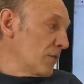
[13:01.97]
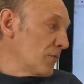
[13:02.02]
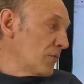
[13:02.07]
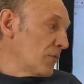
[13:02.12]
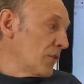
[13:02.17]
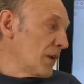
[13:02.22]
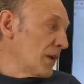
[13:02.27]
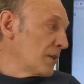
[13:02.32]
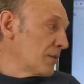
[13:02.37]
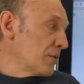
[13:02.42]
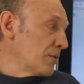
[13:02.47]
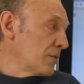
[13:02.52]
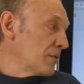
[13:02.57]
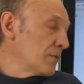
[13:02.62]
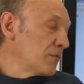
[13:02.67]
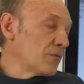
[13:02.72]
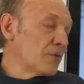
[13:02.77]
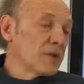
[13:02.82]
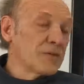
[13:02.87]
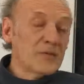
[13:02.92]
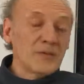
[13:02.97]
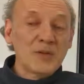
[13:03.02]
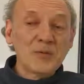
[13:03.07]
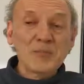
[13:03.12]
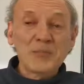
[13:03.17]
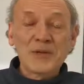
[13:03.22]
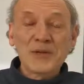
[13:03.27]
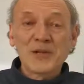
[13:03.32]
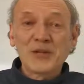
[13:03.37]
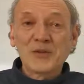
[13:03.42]
final
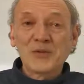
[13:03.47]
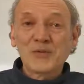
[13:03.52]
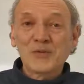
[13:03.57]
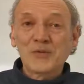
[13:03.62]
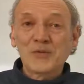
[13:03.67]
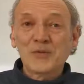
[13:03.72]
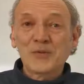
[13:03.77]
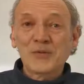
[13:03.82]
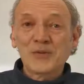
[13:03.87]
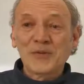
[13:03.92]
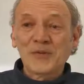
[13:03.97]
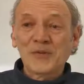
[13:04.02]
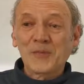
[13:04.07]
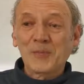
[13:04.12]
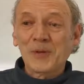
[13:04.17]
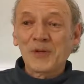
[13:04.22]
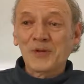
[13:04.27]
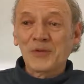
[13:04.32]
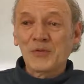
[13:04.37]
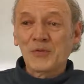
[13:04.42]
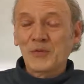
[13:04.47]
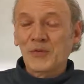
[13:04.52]
resting place for the spent